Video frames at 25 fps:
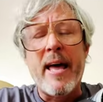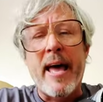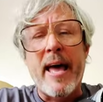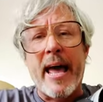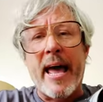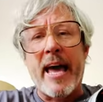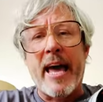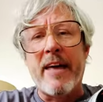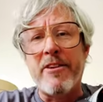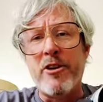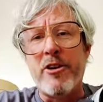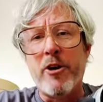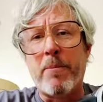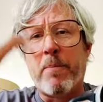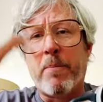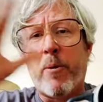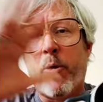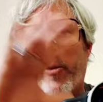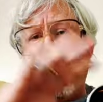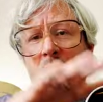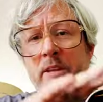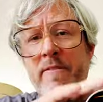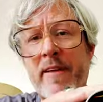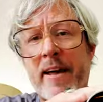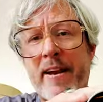and you're
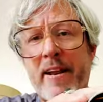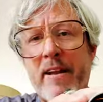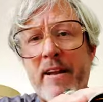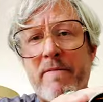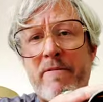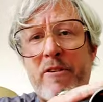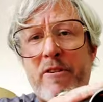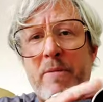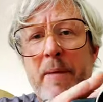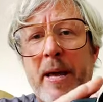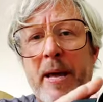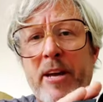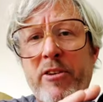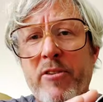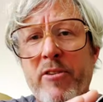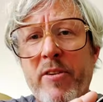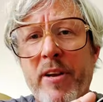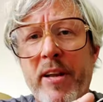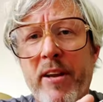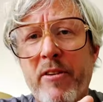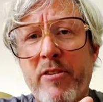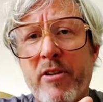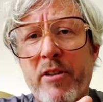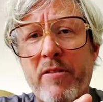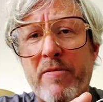putting that information
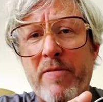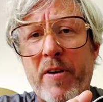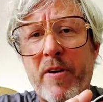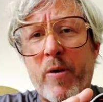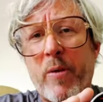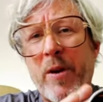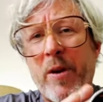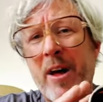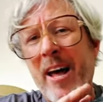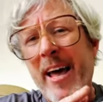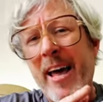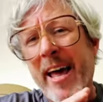into the phone.